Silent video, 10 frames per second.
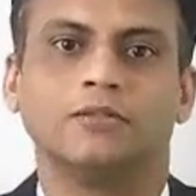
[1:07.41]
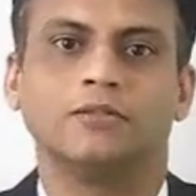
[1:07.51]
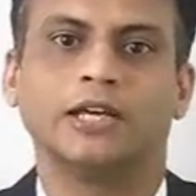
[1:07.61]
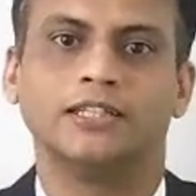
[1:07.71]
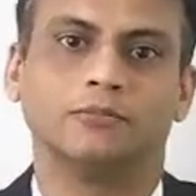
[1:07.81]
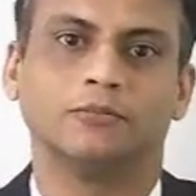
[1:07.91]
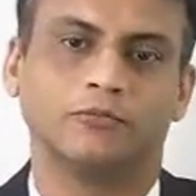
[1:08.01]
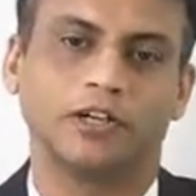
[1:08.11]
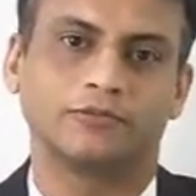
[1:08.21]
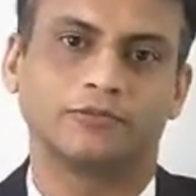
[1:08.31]
Many
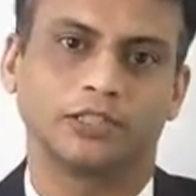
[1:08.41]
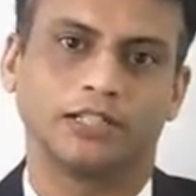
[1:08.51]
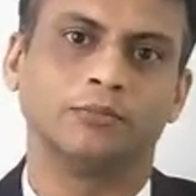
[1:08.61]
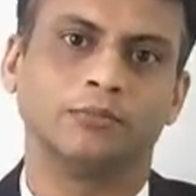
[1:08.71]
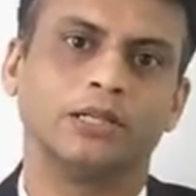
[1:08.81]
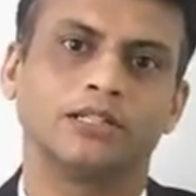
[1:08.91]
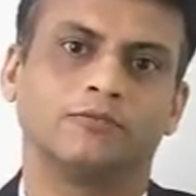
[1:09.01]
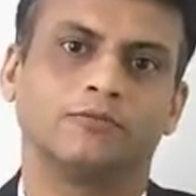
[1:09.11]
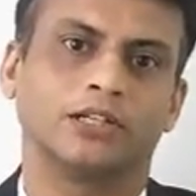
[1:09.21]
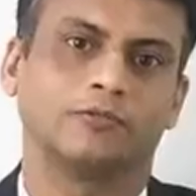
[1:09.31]
words for the number,
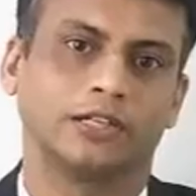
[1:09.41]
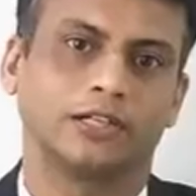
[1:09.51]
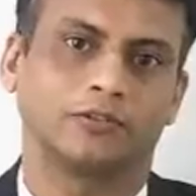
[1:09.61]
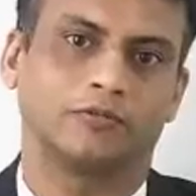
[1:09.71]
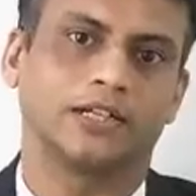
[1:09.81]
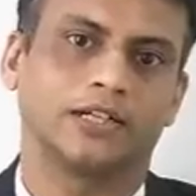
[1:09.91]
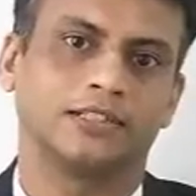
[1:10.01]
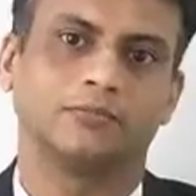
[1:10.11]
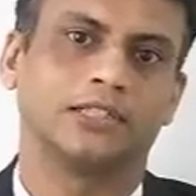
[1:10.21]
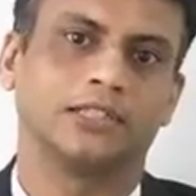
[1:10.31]
words for
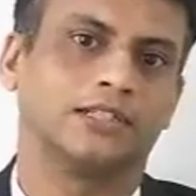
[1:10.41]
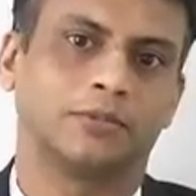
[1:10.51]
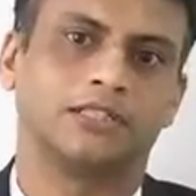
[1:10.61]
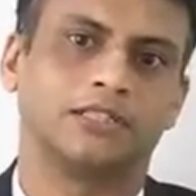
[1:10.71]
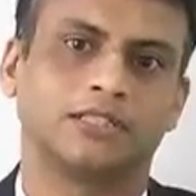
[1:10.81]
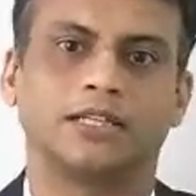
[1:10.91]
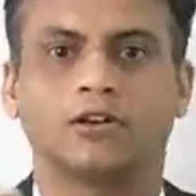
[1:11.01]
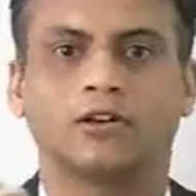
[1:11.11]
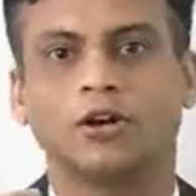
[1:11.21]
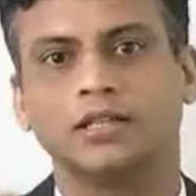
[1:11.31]
father, mother, brother, they are
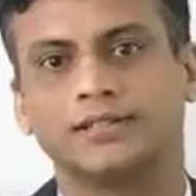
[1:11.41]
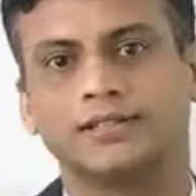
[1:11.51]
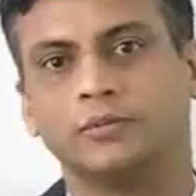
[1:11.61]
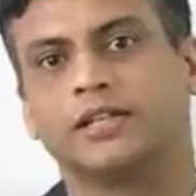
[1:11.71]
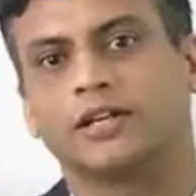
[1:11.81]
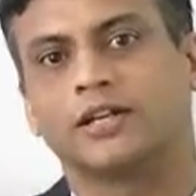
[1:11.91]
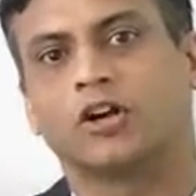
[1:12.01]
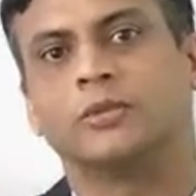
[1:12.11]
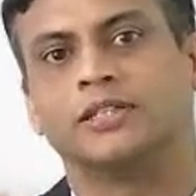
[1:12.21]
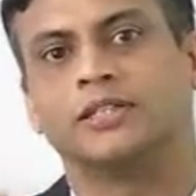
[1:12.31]
all similar and
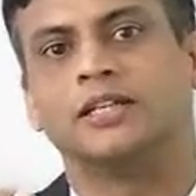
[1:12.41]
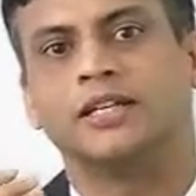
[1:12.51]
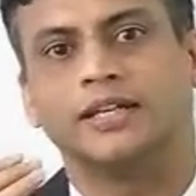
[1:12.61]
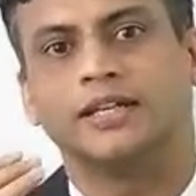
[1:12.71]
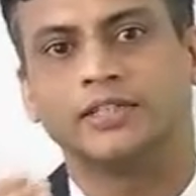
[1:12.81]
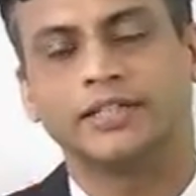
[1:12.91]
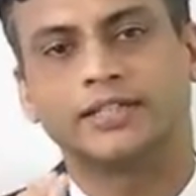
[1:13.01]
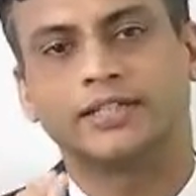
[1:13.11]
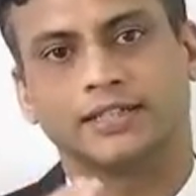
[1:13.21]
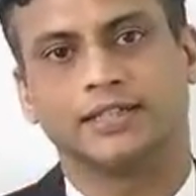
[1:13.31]
common in
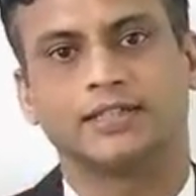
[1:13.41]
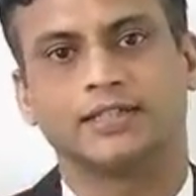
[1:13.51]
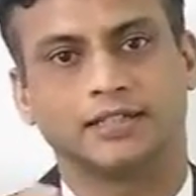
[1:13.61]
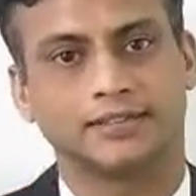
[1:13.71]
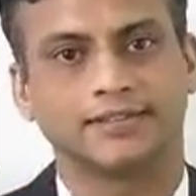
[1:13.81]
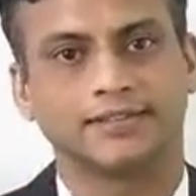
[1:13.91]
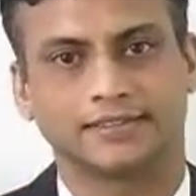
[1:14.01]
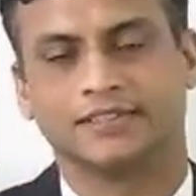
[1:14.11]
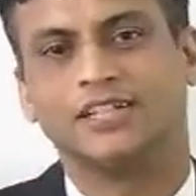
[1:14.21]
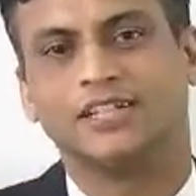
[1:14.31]
Greek, Latin and
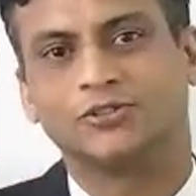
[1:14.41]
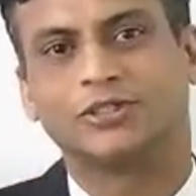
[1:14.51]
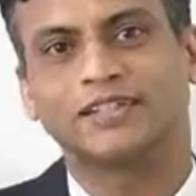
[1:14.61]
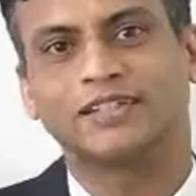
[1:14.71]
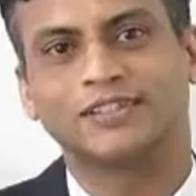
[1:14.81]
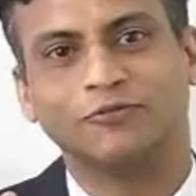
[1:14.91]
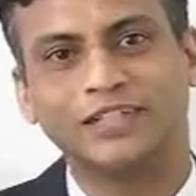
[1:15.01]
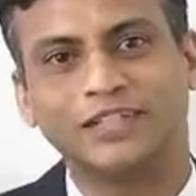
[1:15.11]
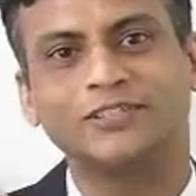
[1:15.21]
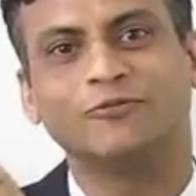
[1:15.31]
Sanskrit. So that's
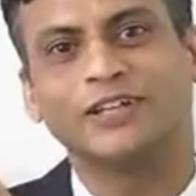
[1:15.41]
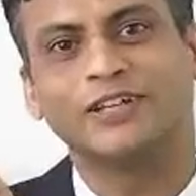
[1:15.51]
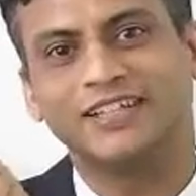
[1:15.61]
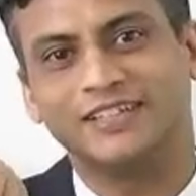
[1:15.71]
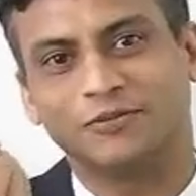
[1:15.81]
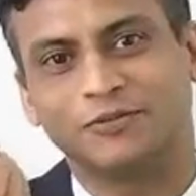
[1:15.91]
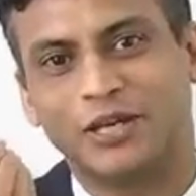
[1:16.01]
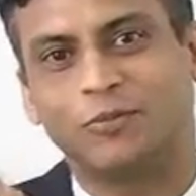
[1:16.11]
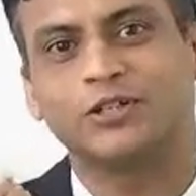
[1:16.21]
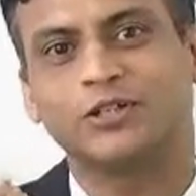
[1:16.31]
one very
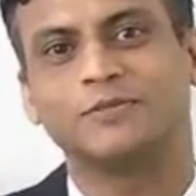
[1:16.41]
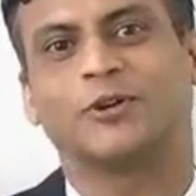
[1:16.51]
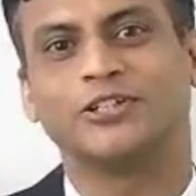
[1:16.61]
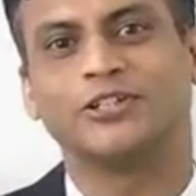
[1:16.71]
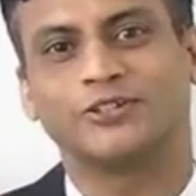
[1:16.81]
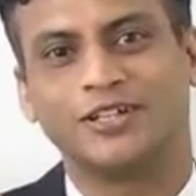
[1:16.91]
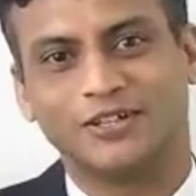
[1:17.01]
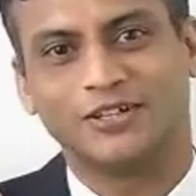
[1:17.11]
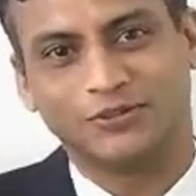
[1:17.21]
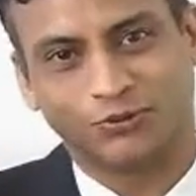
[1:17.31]
important point
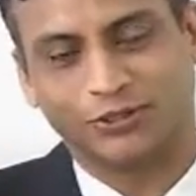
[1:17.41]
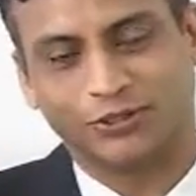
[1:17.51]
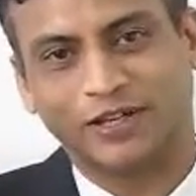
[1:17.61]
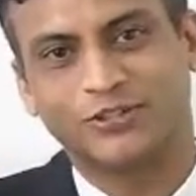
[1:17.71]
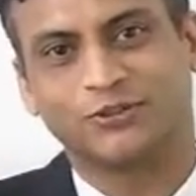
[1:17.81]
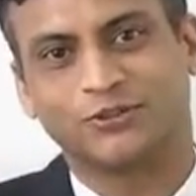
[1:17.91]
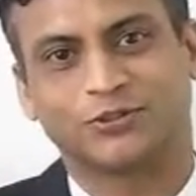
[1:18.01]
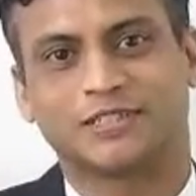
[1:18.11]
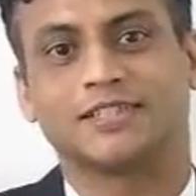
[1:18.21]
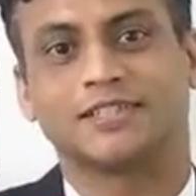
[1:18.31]
to invite you to
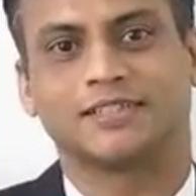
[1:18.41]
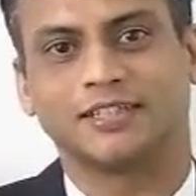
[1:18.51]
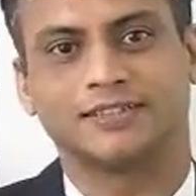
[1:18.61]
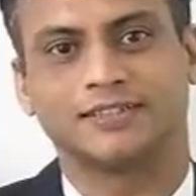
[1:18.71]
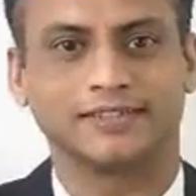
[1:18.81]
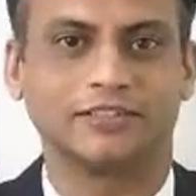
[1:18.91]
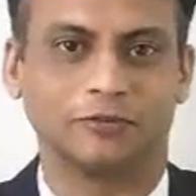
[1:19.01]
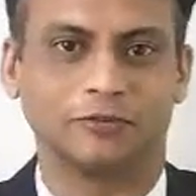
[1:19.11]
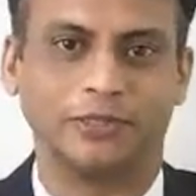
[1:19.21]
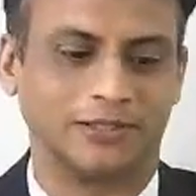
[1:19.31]
study Sanskrit
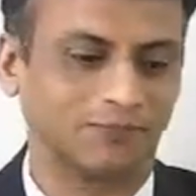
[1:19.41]
with me.